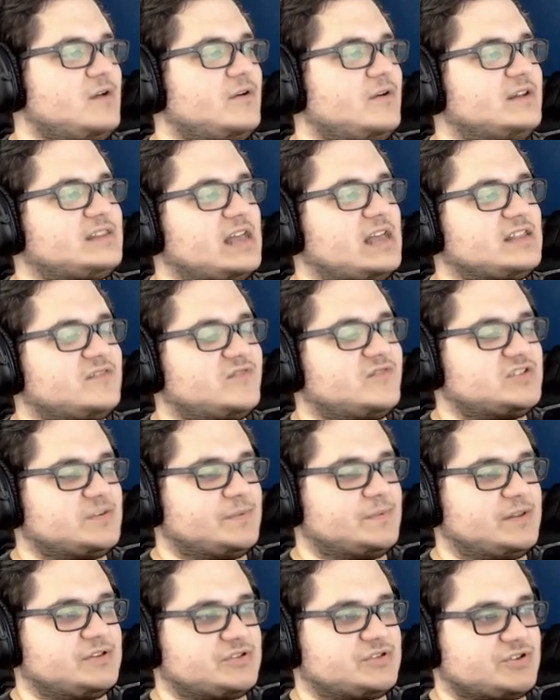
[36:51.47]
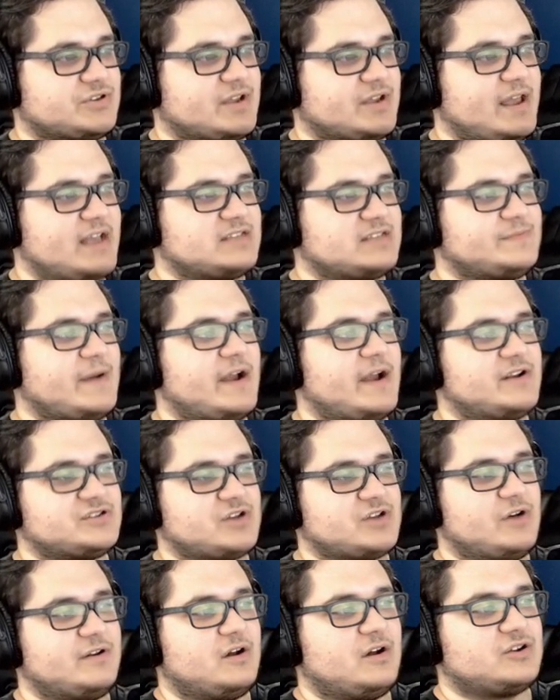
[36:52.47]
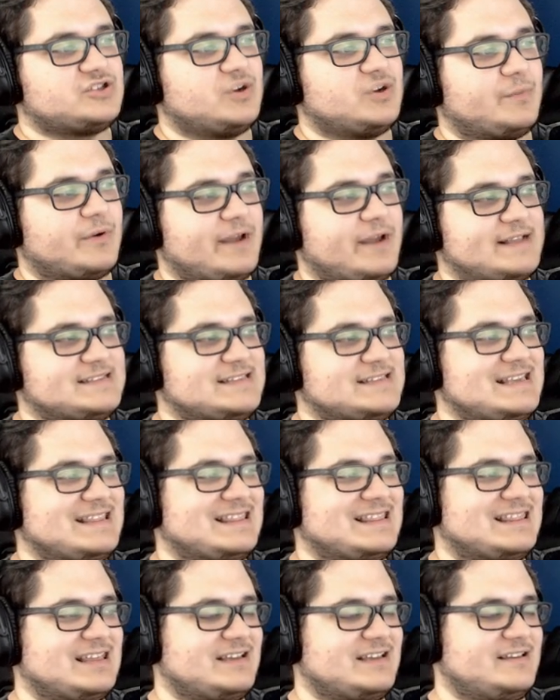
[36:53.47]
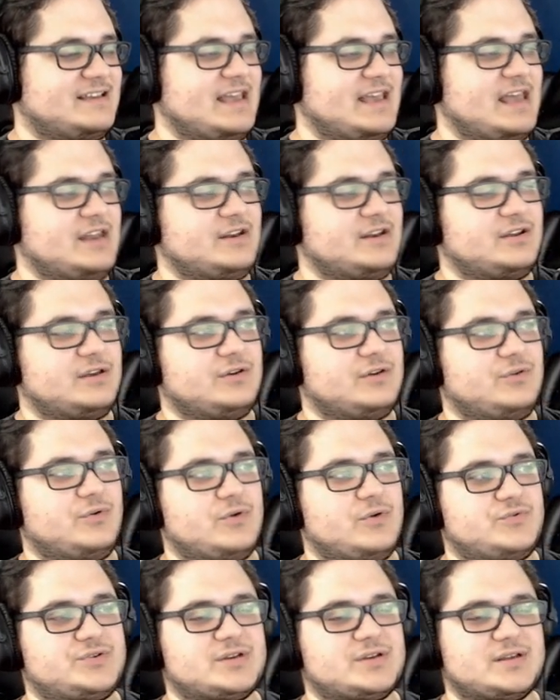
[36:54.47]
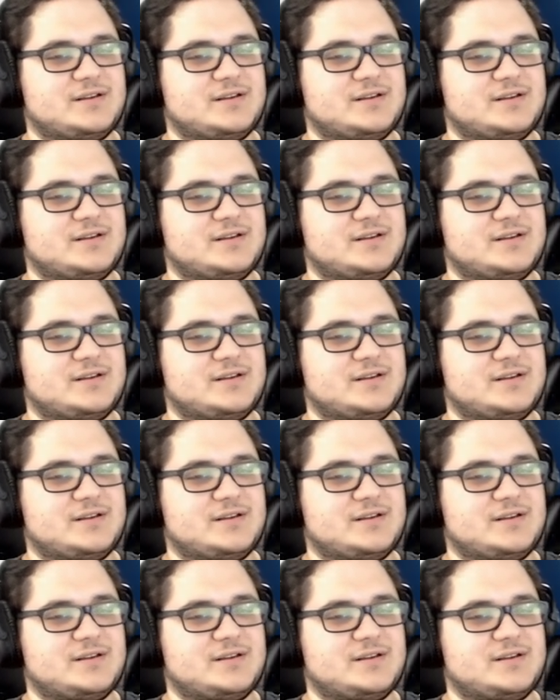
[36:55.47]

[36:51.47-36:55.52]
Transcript: with Activision Blizzard expires on October 18th. End quote.